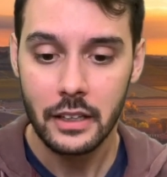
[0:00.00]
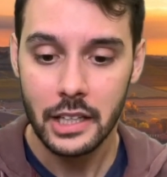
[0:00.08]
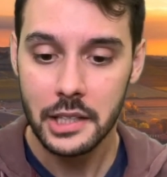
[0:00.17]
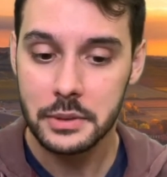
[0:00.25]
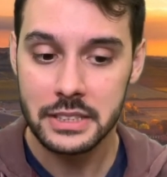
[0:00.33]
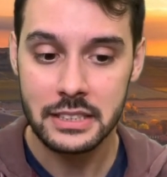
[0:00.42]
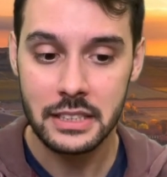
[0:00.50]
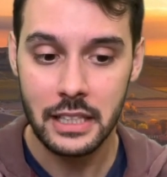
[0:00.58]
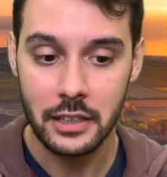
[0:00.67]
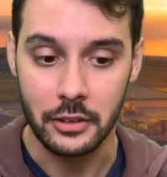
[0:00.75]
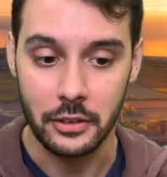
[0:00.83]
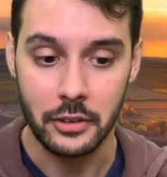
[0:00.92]
He was
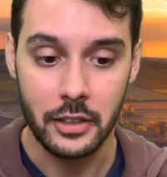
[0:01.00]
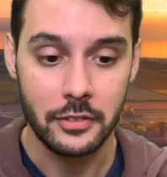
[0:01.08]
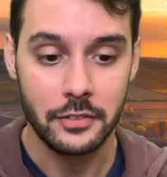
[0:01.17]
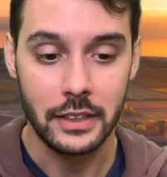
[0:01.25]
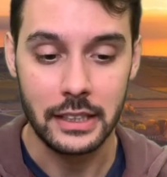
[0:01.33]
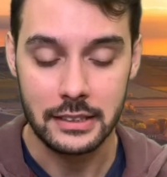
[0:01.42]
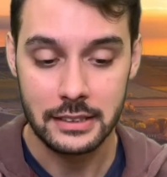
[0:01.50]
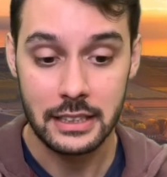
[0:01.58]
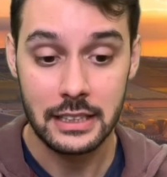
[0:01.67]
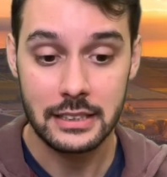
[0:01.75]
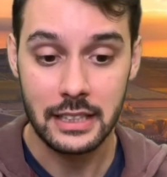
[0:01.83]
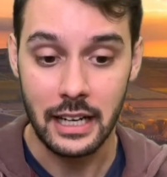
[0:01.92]
narrow of face,
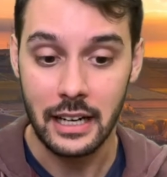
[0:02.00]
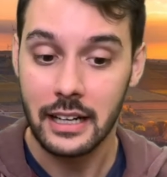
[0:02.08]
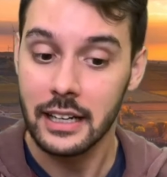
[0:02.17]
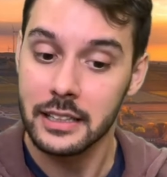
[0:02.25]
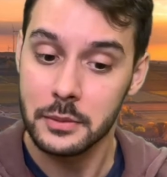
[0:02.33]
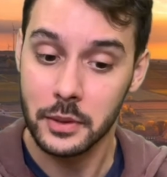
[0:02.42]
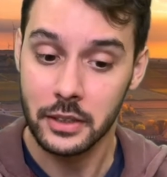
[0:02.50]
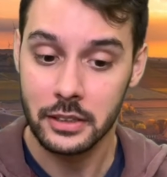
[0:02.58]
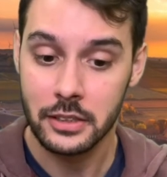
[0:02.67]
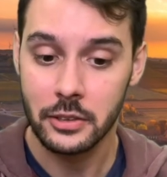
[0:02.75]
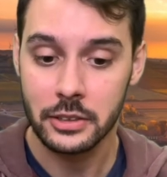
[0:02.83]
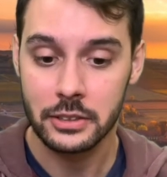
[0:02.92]
his eyes were
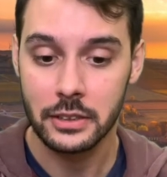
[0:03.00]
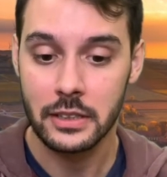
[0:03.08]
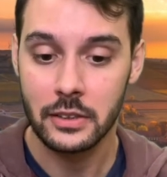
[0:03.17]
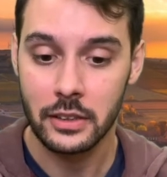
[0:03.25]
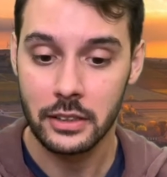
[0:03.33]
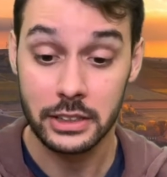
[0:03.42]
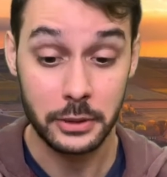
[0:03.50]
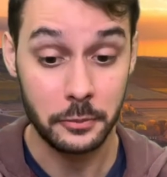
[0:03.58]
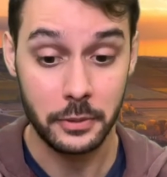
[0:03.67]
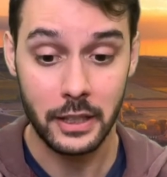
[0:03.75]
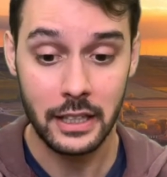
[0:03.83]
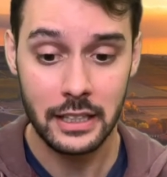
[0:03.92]
unusually large and
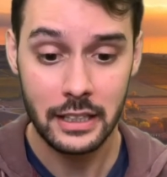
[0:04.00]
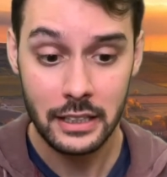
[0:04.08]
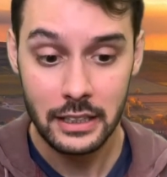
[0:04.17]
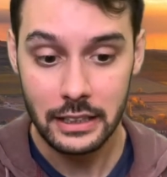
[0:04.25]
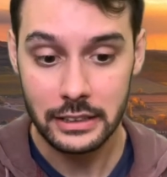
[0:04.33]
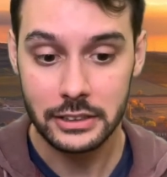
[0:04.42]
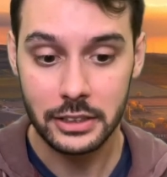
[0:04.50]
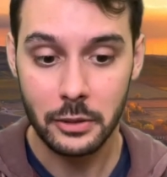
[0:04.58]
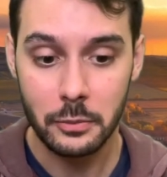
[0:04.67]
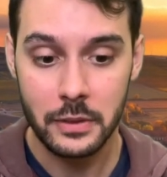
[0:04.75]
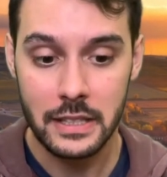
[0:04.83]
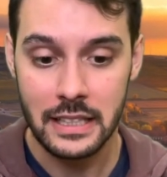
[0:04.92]
bright, and
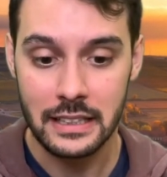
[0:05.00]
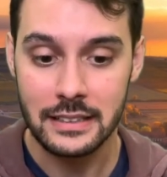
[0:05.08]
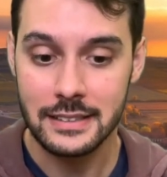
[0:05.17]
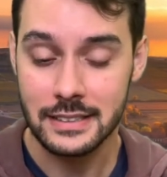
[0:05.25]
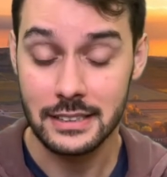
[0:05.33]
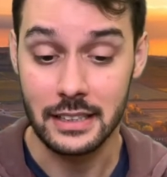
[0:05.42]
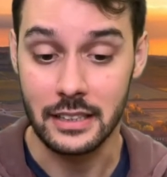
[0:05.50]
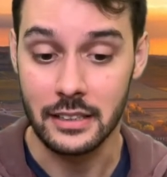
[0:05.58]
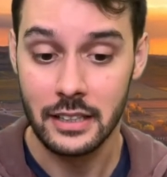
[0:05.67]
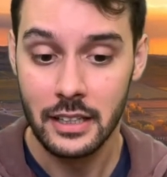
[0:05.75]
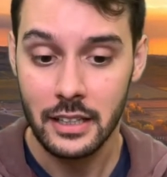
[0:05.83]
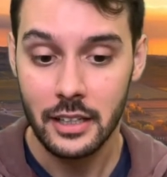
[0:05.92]
shone with the intensity
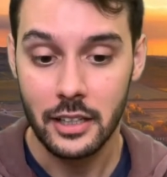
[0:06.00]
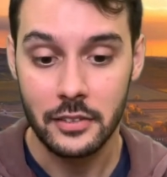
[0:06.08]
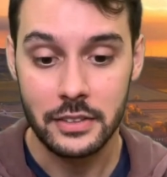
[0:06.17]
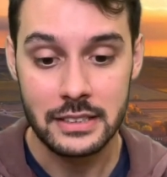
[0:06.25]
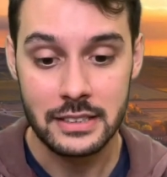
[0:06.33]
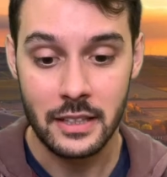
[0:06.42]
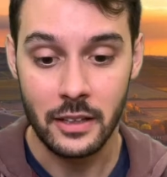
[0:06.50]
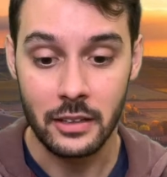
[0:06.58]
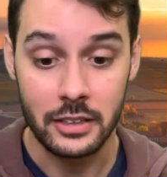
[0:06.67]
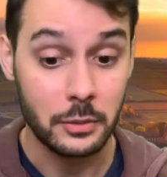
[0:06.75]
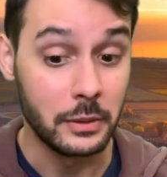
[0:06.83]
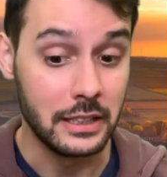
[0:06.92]
of his
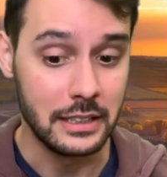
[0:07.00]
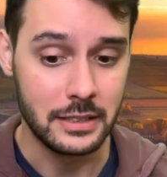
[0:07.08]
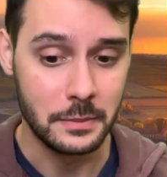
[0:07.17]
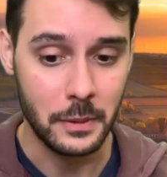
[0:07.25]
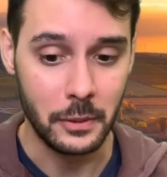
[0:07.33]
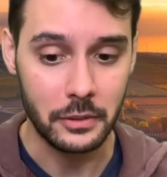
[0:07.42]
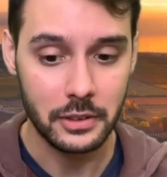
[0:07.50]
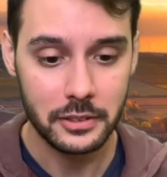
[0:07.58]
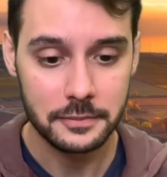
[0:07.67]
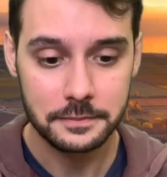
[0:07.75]
thought when he spoke.